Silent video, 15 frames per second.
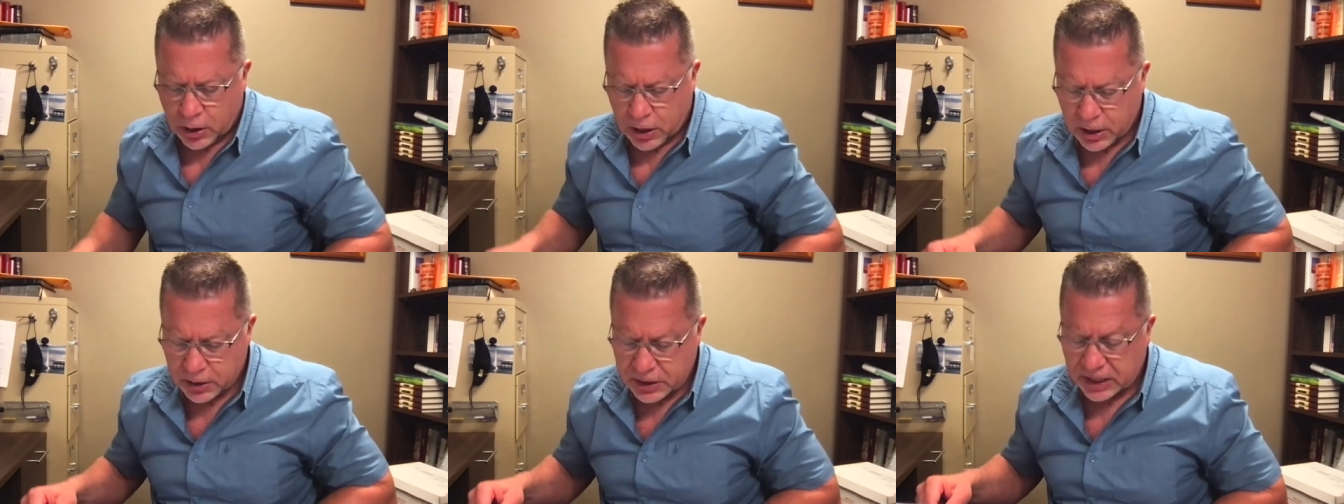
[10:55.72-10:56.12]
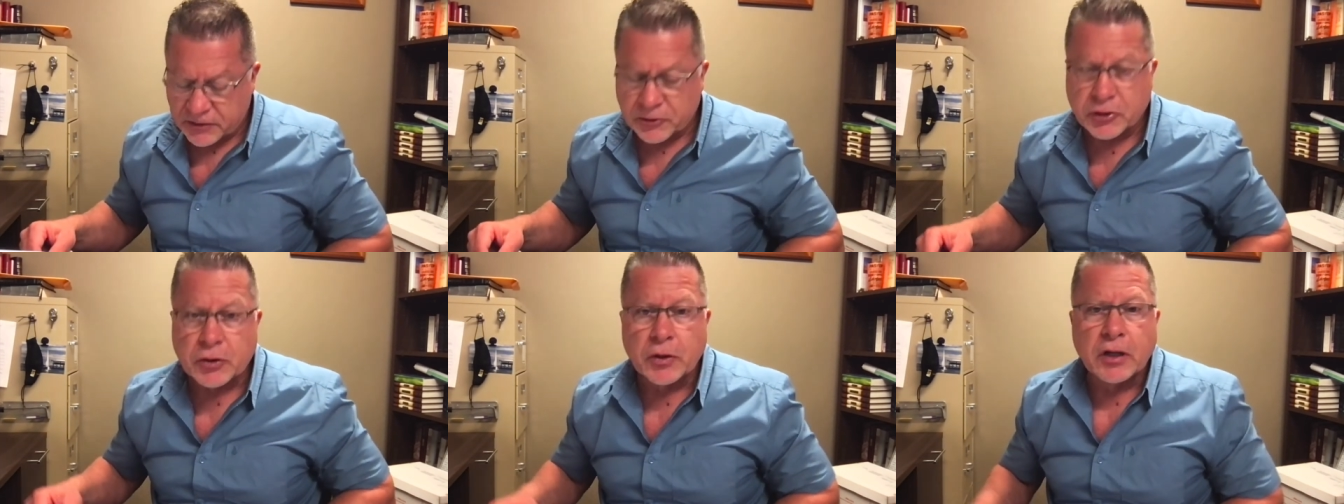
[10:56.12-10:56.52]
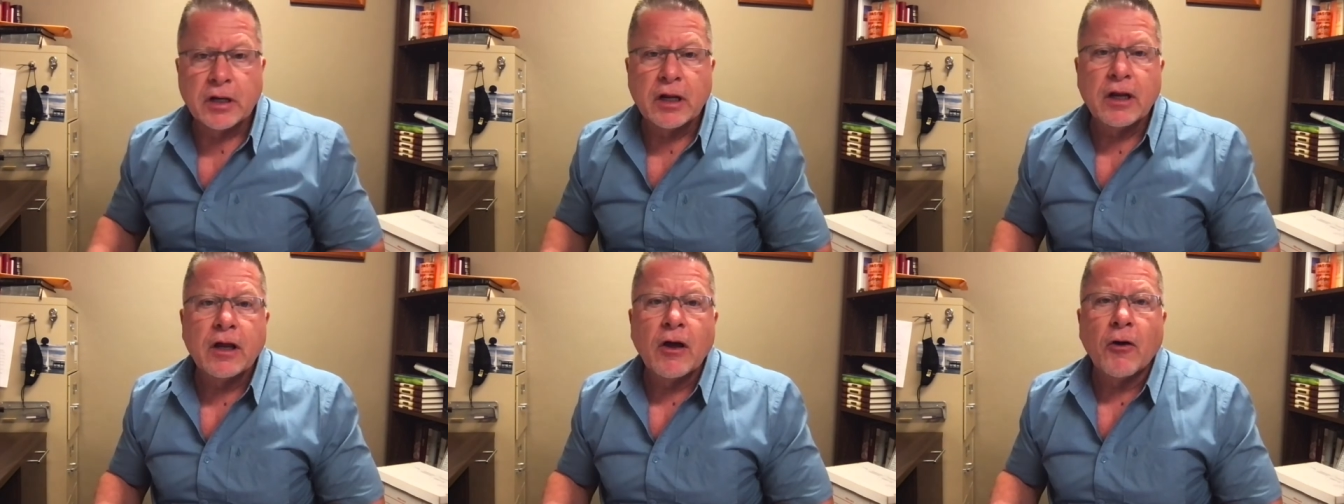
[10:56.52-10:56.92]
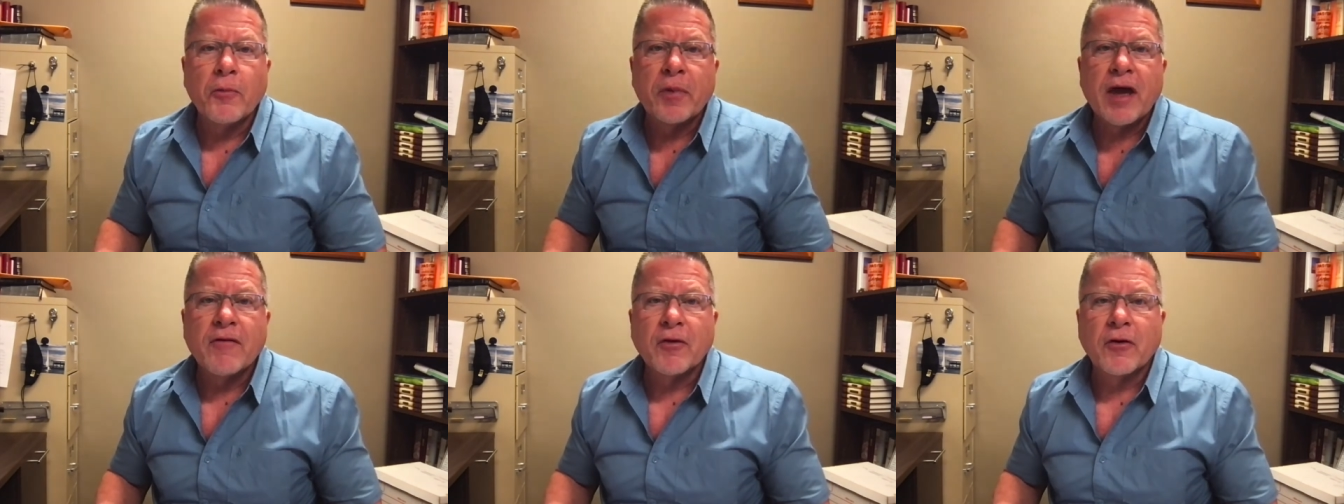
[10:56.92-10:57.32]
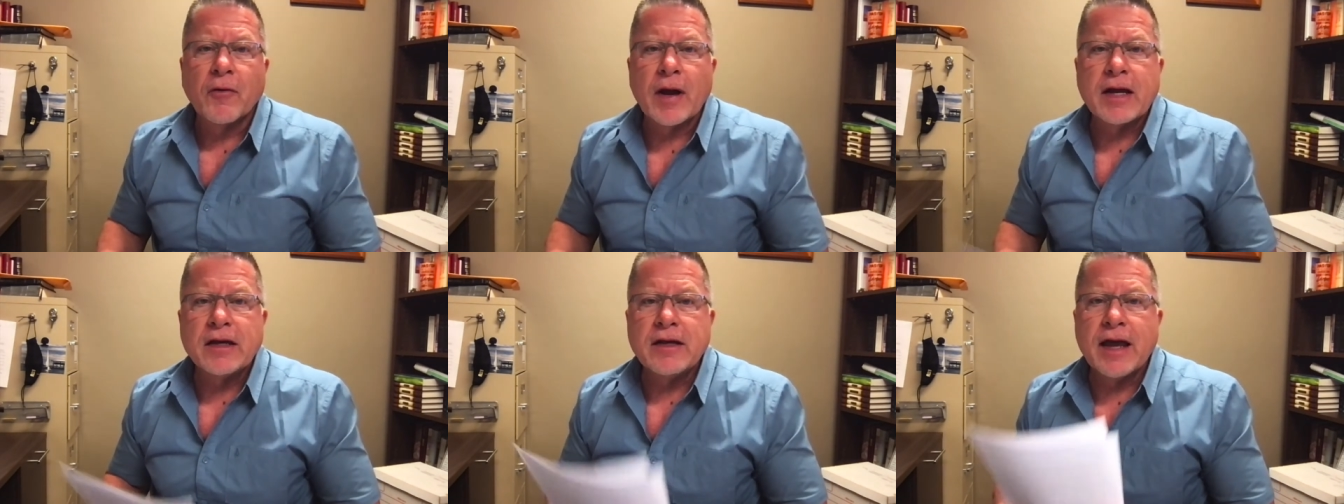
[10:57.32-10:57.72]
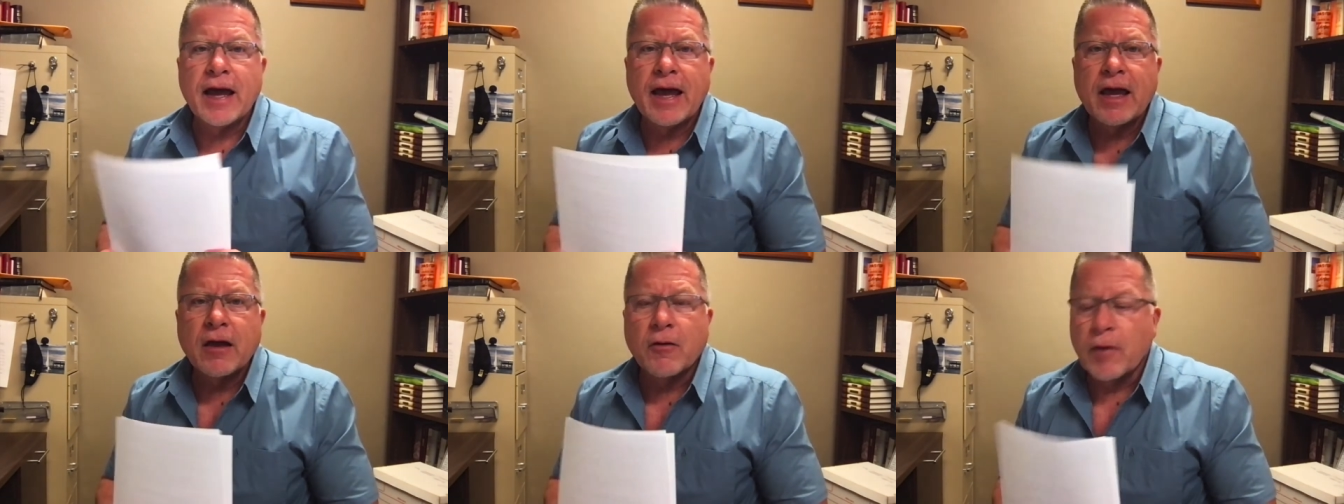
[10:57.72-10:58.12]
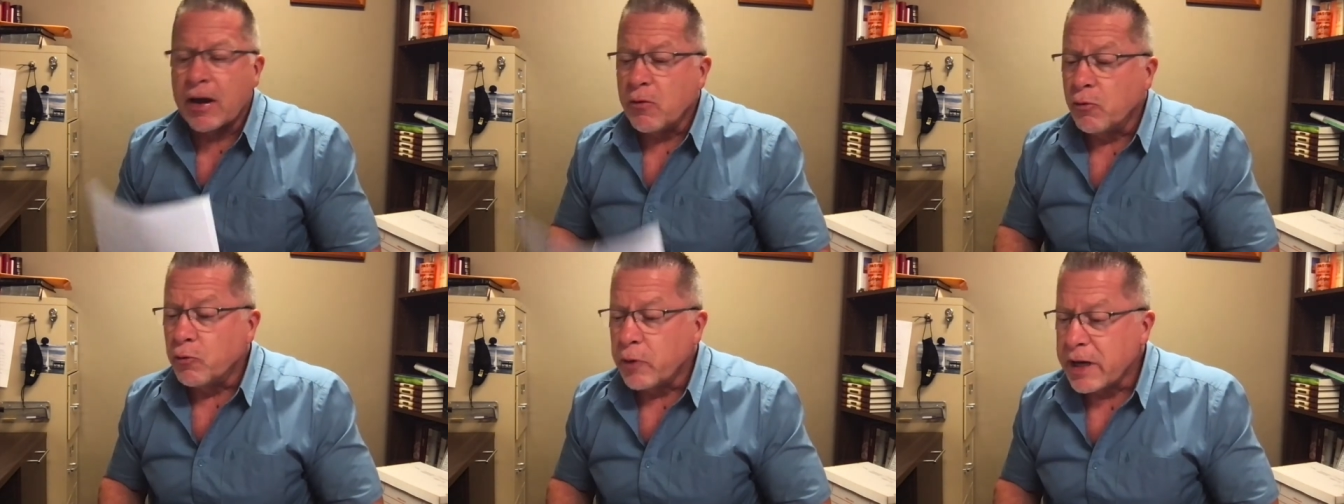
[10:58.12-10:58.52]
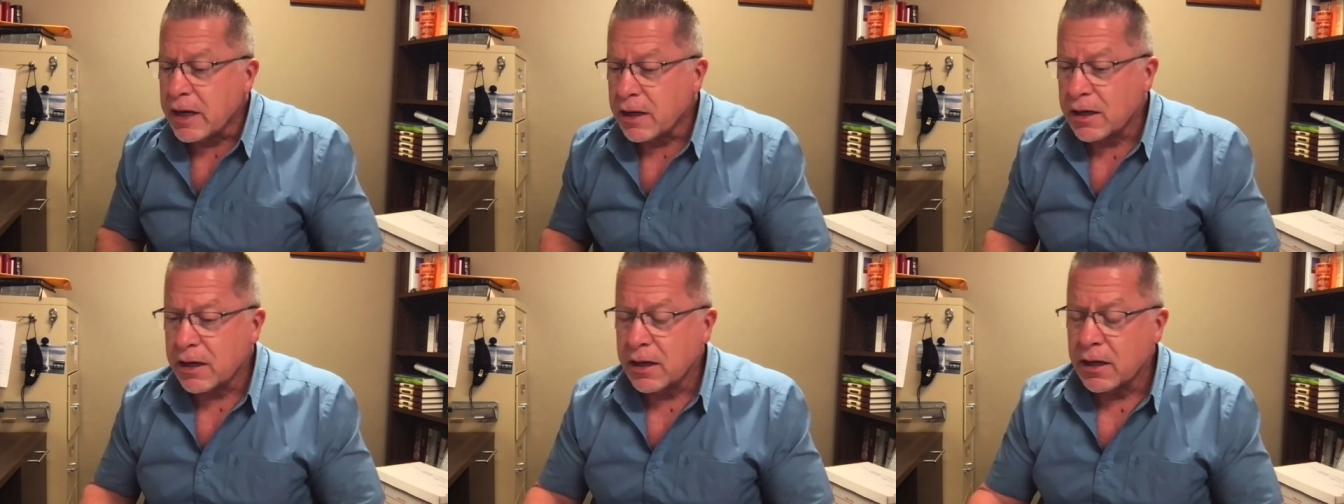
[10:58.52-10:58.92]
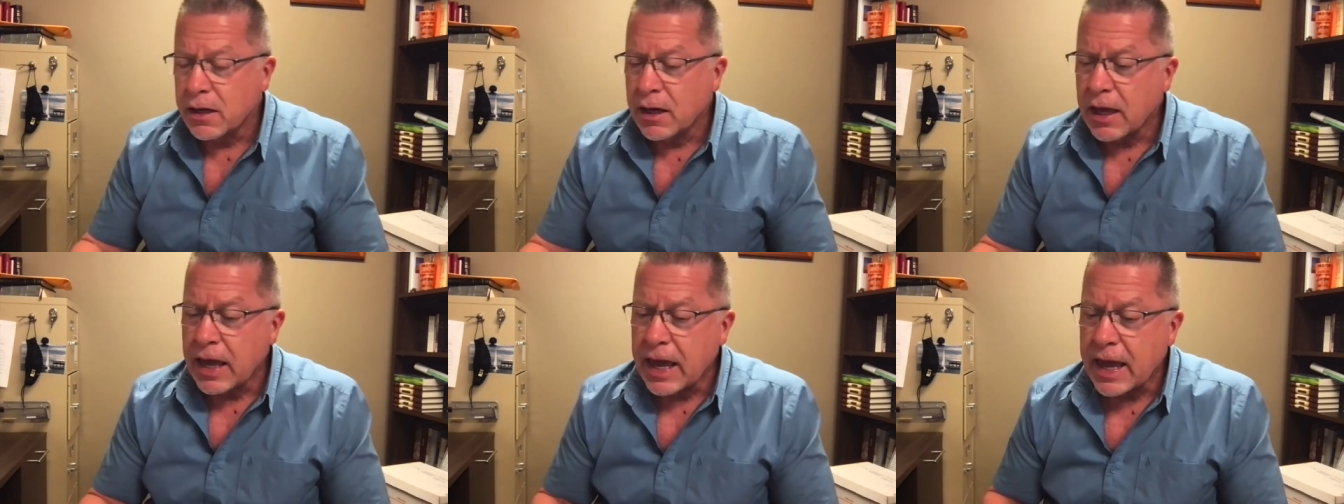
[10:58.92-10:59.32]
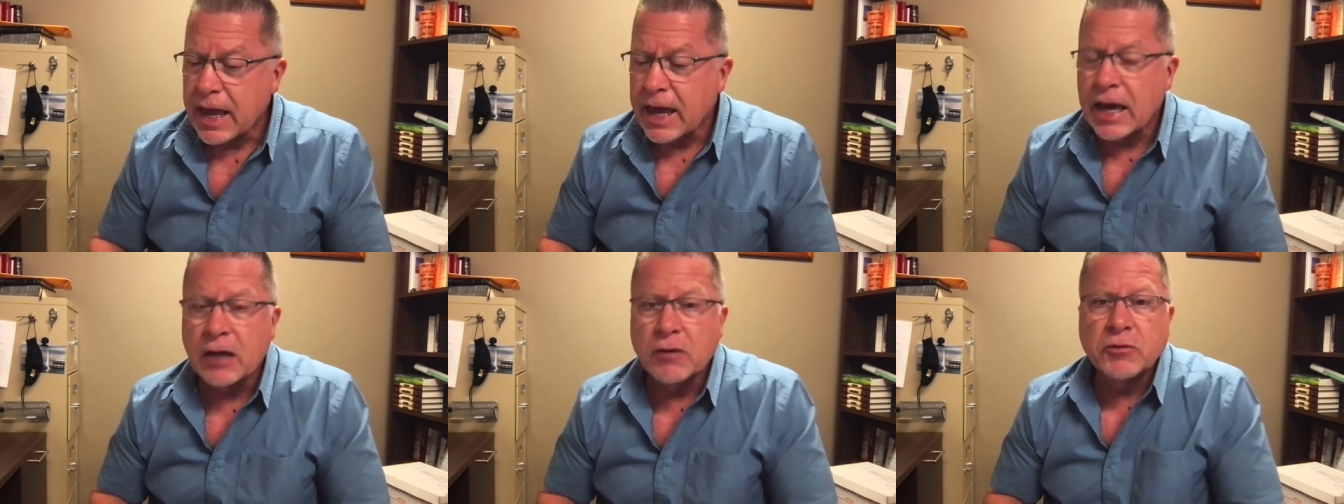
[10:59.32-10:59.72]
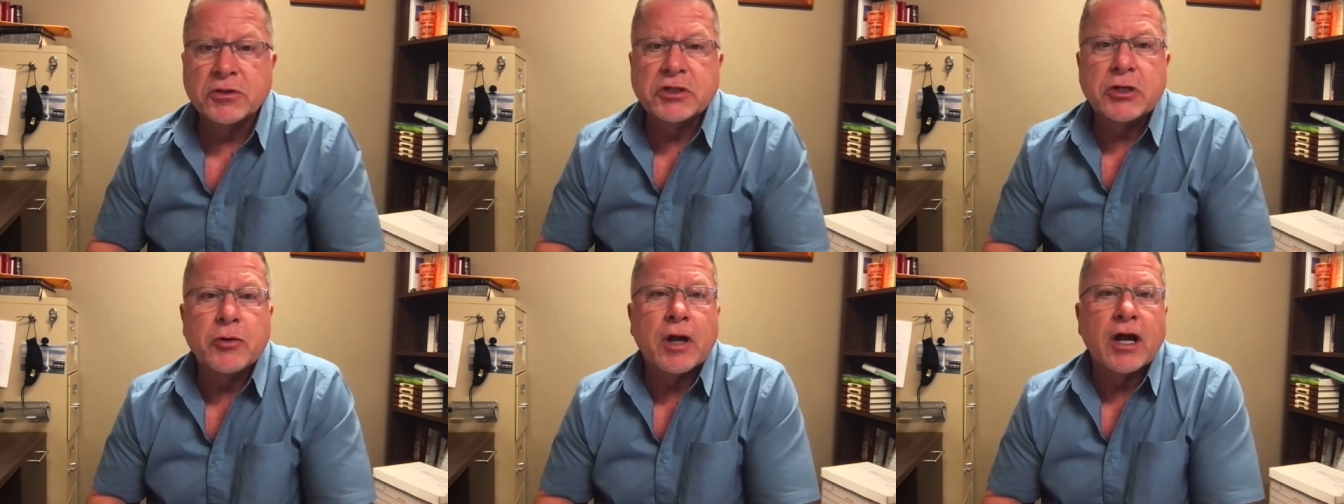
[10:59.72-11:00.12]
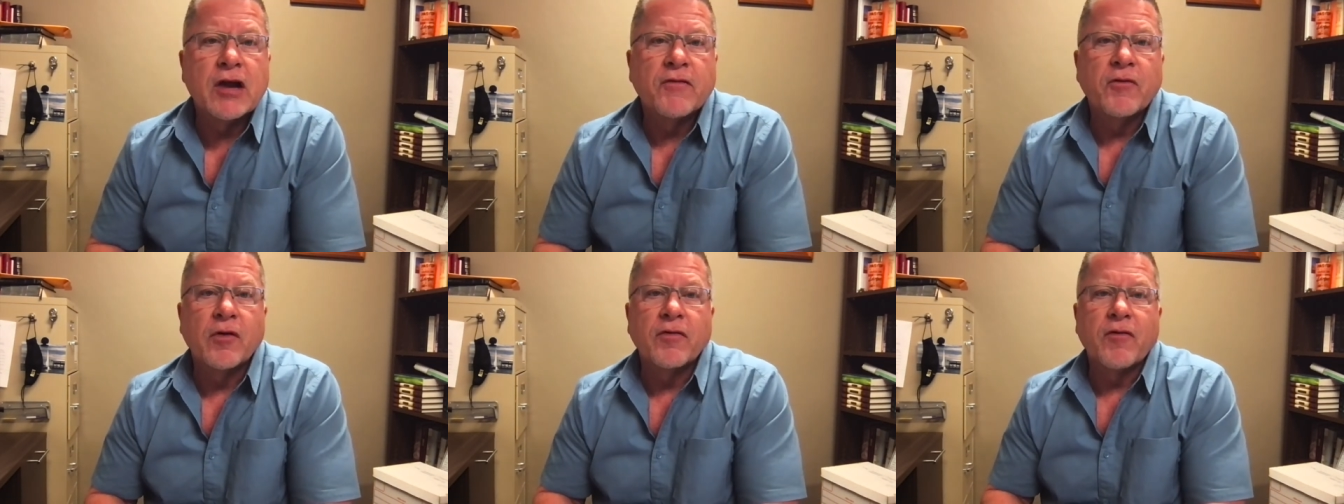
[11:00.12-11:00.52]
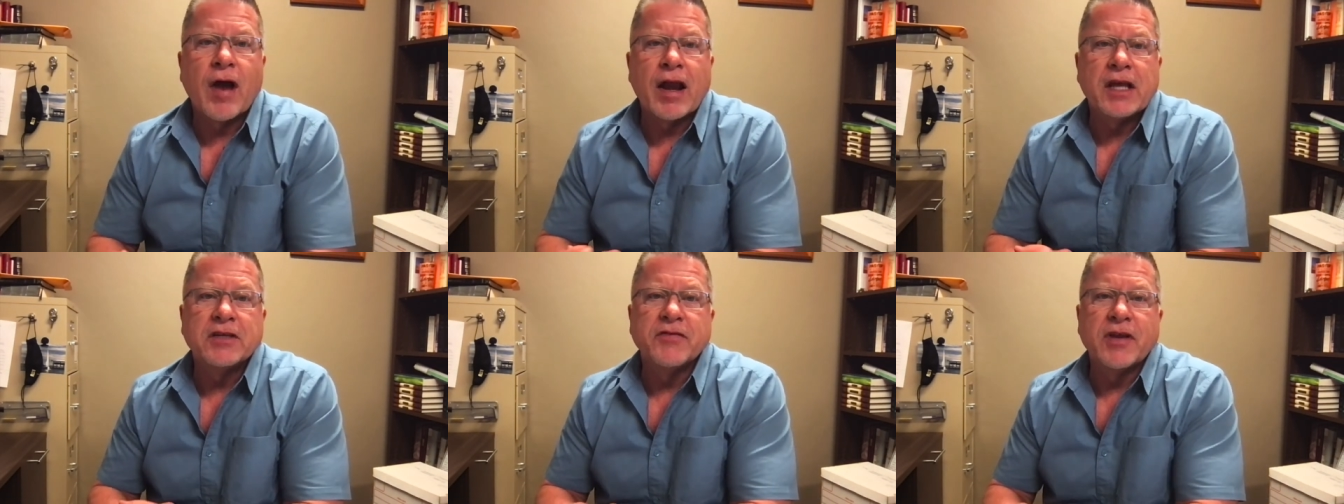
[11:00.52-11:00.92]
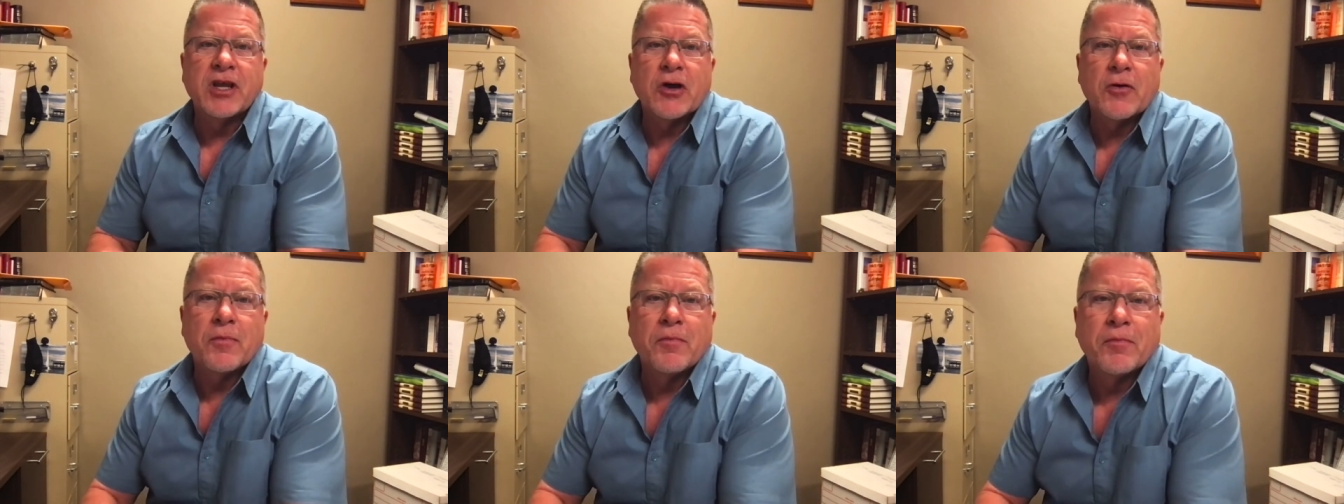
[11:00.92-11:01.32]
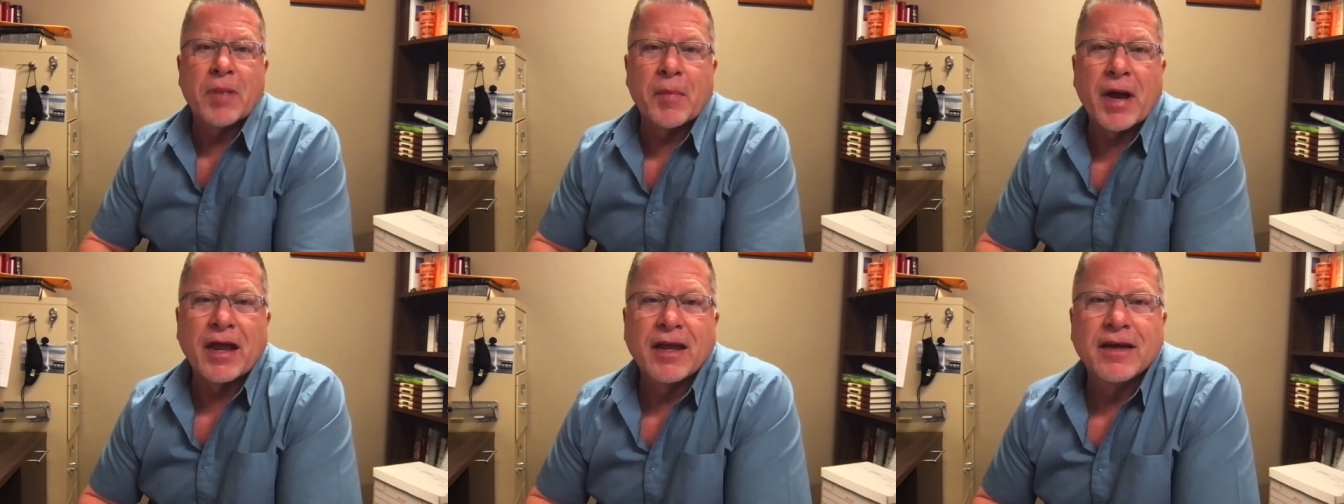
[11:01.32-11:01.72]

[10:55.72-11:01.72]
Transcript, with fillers: Thanks for tuning in. I hope you have a great day, a great week, and we'll see you here for Friday's video. Bye bye.